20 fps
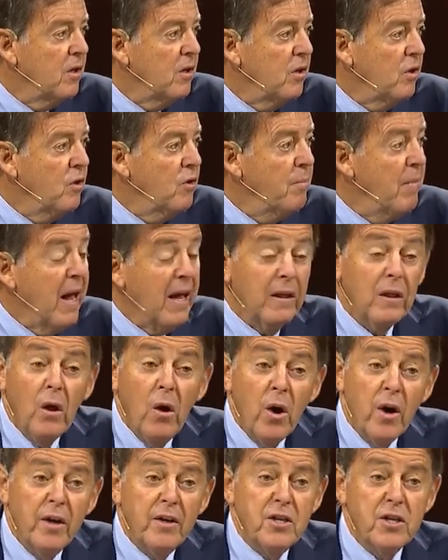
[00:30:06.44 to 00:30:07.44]
You may
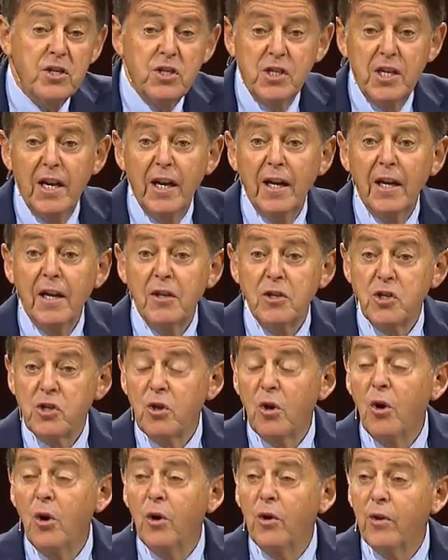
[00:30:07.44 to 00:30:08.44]
learn to sing a
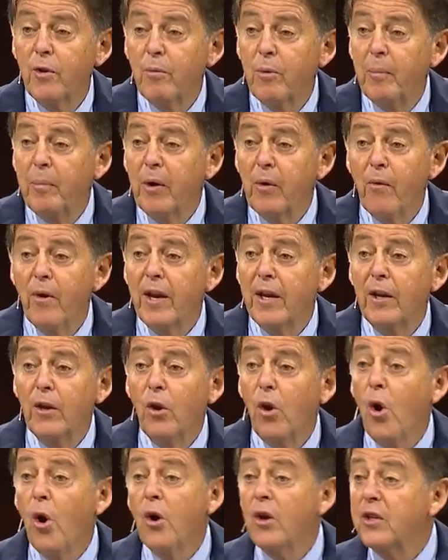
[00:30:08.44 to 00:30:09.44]
song that will be written
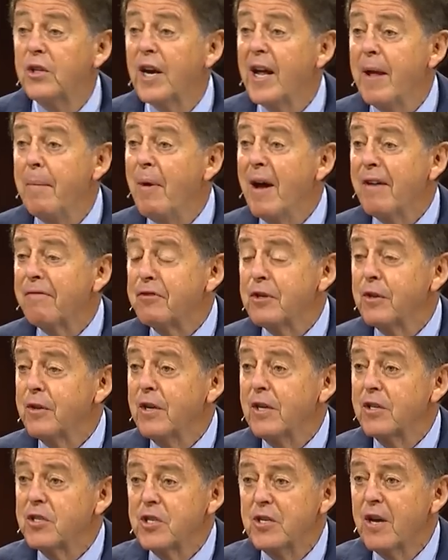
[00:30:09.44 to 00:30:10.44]
long time after
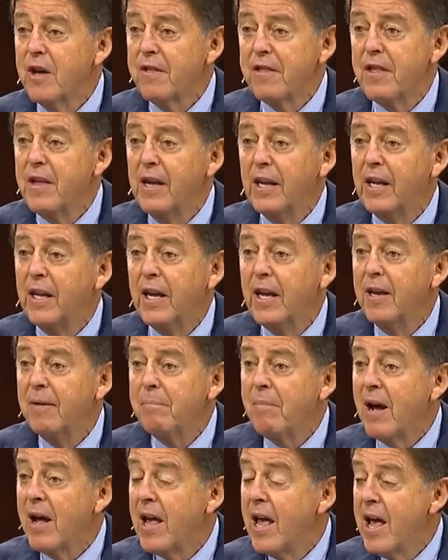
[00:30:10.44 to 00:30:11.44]
this Nothing
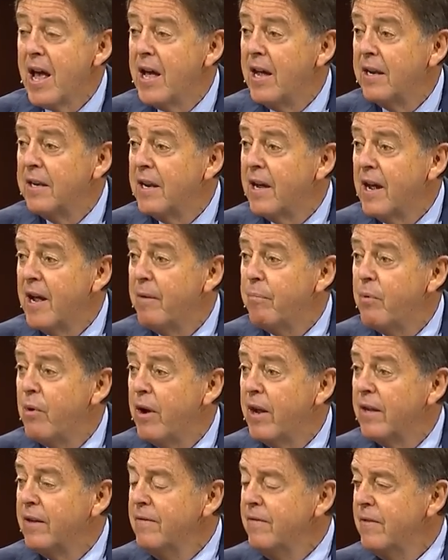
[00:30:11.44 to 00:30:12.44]
in my hand I
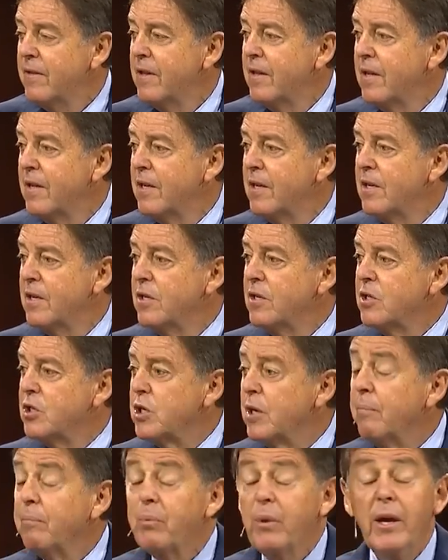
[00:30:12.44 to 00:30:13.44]
bring,
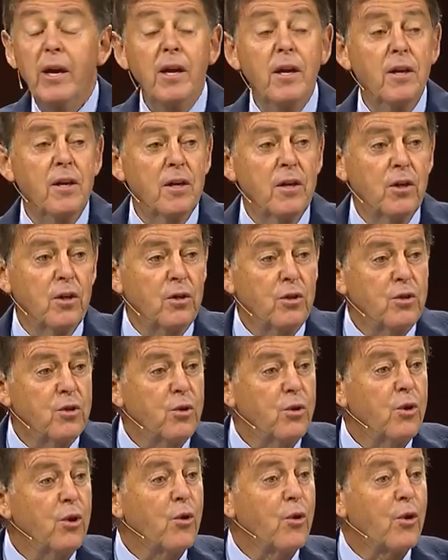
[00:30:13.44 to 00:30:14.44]
simply
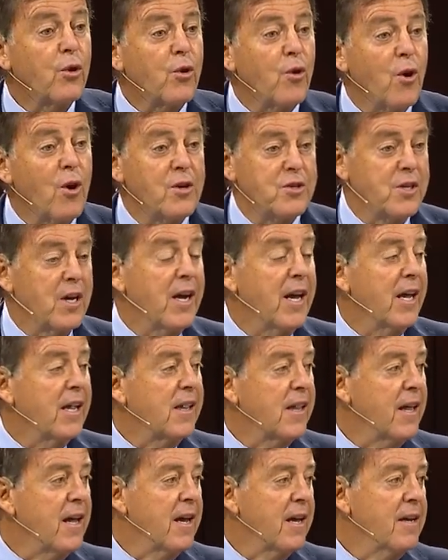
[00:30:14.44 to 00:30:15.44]
to your cross I
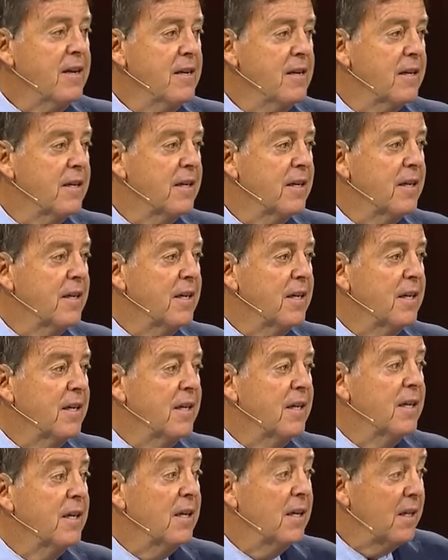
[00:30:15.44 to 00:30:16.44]
cling.
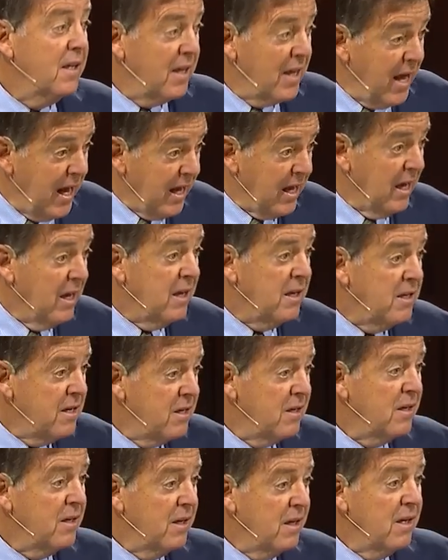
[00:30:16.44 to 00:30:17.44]
Naked,
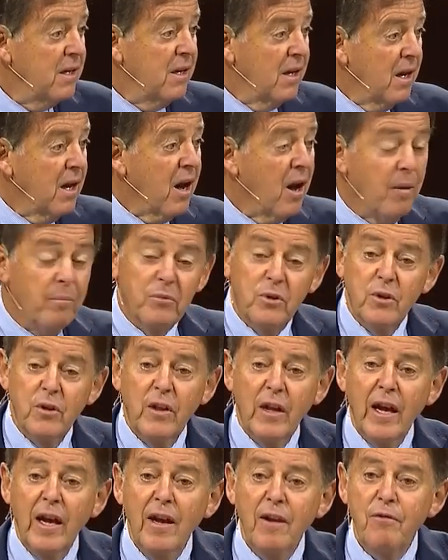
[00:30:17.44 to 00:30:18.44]
come to
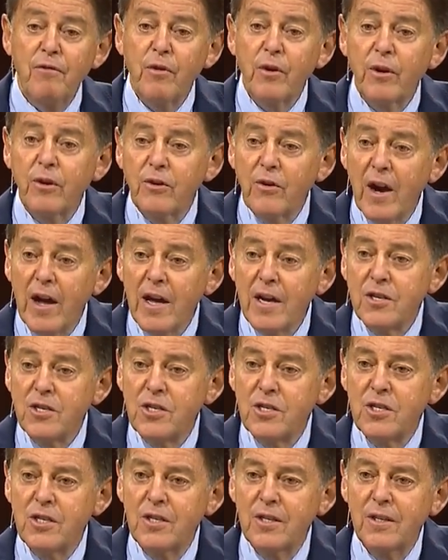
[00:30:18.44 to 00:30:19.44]
thee for
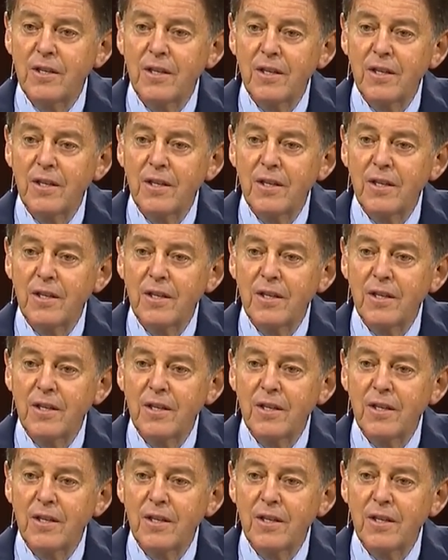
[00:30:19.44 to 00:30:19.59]
dress,